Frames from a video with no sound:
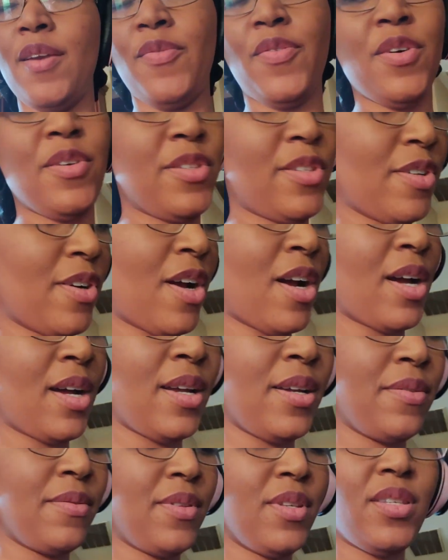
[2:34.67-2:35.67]
headphones are
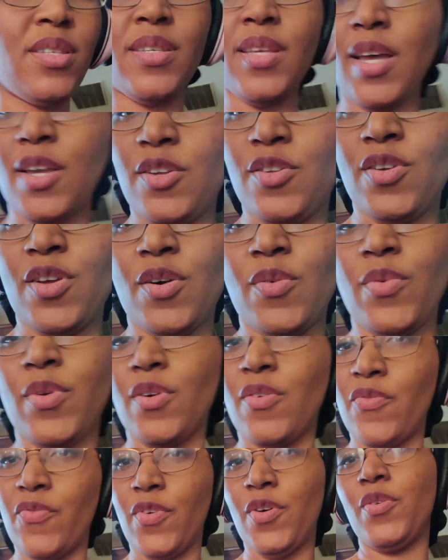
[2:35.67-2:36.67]
on. This is how you know
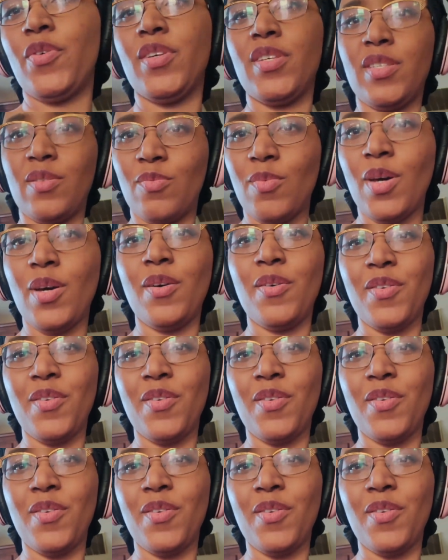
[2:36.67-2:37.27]
we're in focus